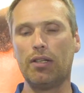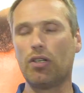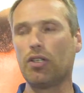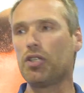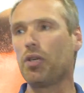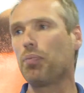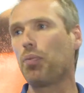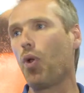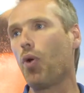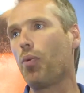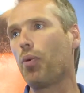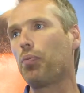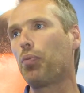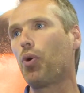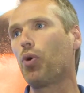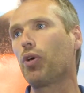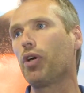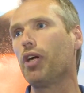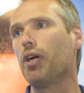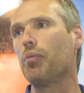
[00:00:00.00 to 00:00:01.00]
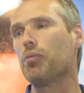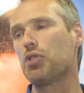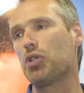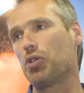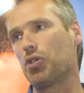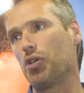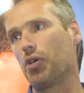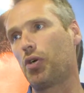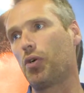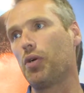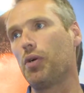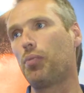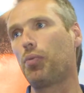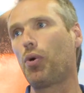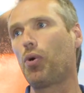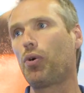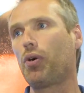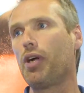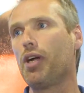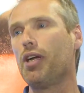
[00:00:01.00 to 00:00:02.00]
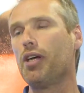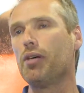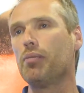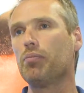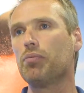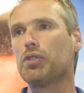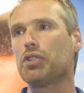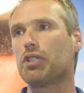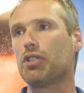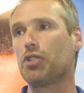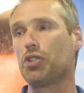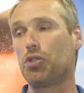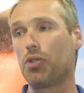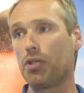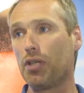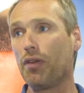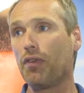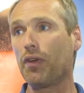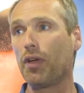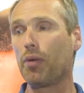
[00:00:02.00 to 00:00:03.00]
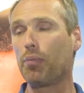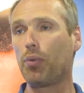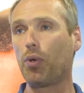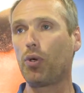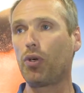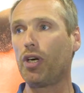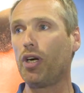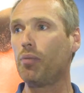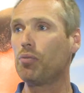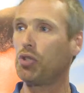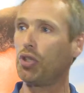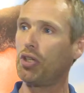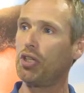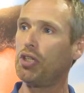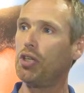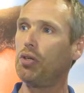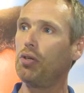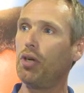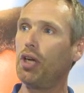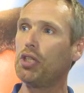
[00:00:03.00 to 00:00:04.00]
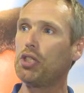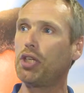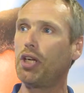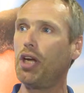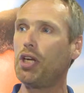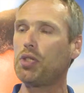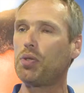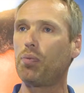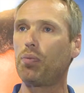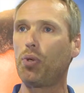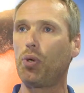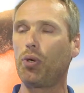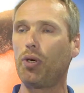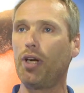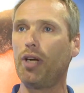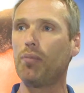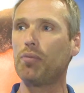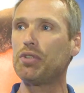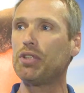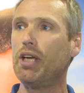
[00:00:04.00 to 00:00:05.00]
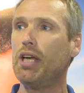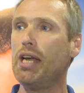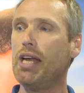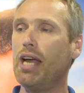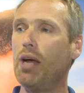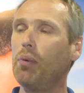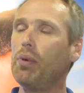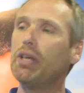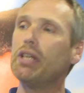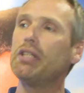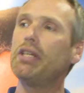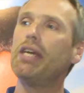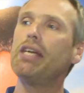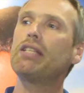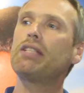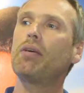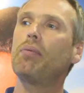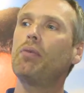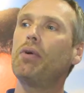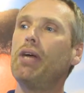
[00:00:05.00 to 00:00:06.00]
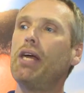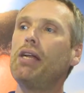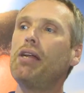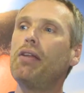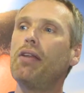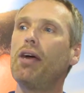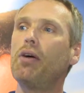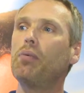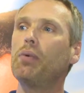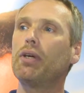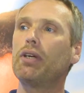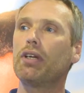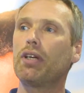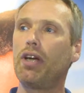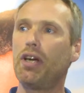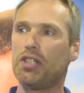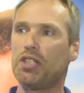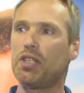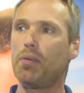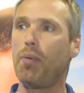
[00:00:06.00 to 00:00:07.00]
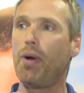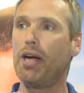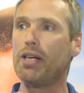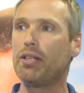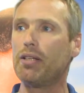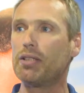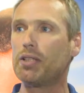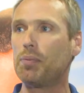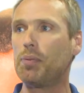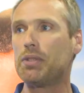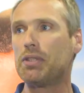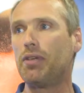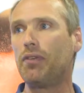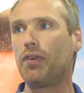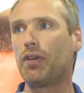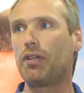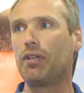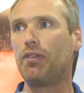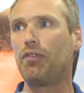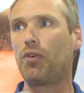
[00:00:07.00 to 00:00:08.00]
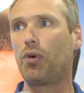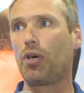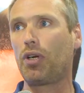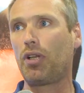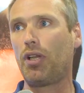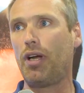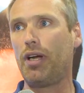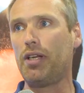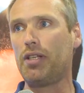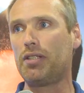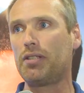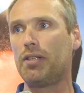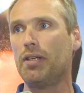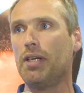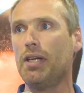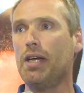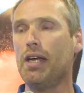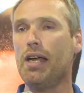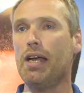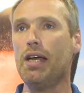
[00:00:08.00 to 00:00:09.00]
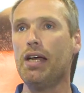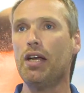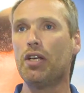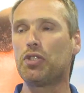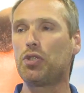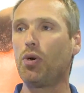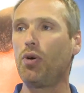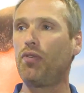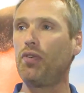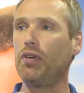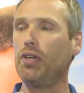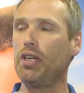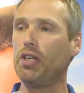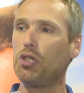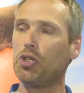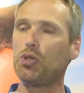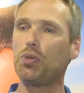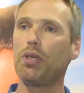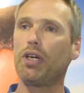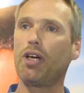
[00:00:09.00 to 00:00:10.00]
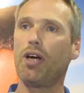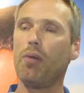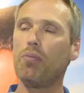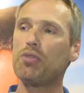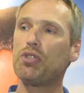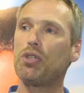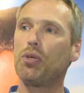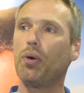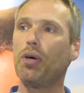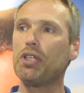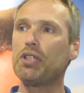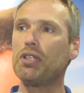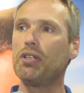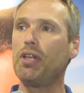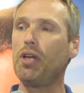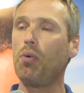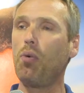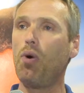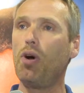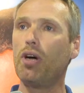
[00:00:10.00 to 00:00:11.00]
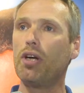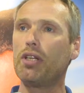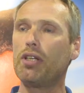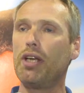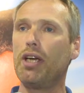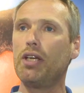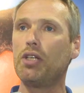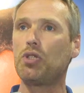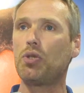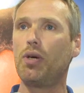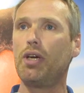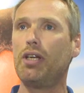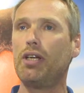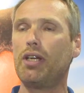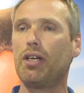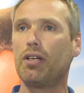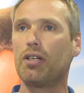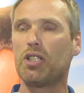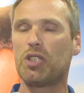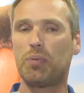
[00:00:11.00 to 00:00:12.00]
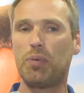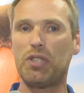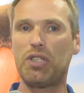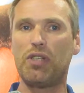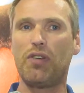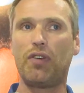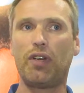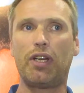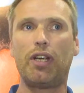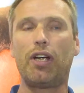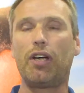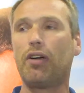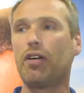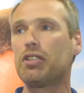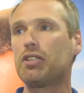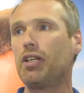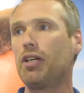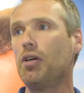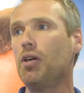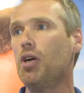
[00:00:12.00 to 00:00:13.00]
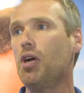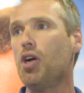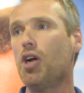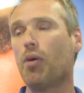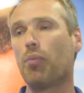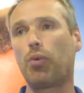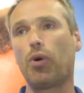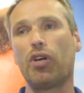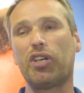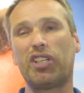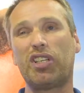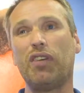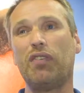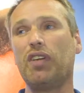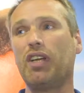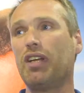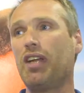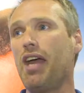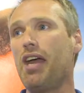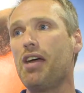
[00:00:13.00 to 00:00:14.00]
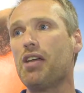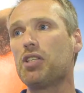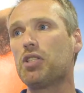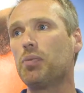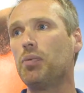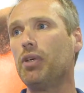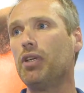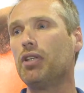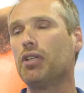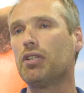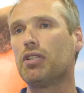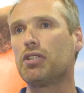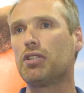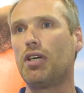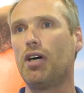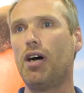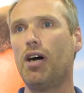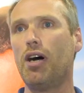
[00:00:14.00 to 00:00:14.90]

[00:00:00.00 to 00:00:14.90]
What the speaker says: diploma programs, our degree programs, our certificate programs, our continuing education programs. And we can take any of that and we can customize it specifically for our clients. So if an industry comes to us and they want a training in a specific area, say productivity enhancement,